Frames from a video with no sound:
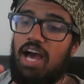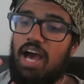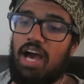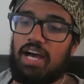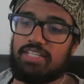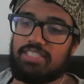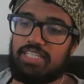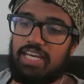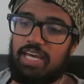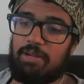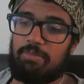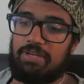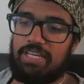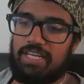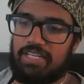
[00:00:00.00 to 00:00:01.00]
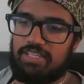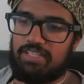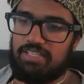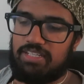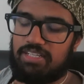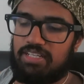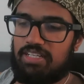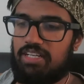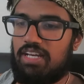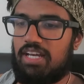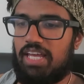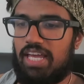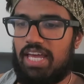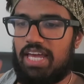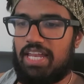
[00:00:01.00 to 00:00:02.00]
today I had a banana,
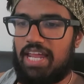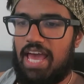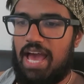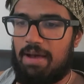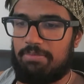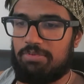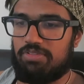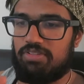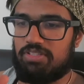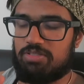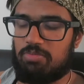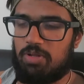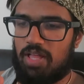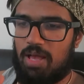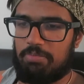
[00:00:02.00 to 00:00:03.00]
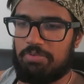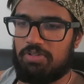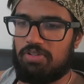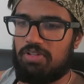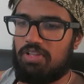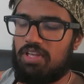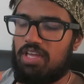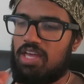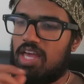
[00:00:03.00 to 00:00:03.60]
an apple, small apple,